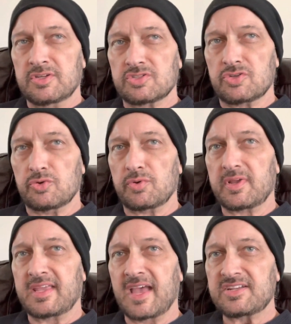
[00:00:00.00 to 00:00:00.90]
to
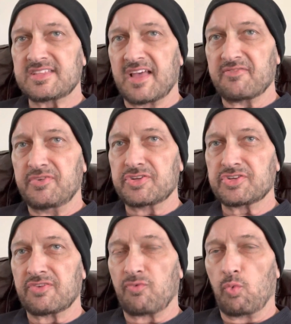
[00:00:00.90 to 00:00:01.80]
catch that
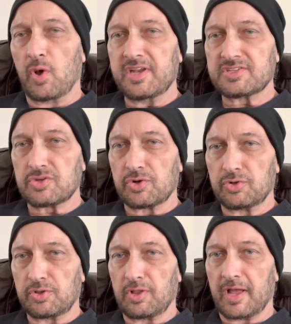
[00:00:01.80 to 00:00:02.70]
vision of what it's going to
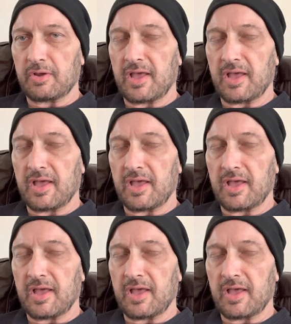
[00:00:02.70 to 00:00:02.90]
look like.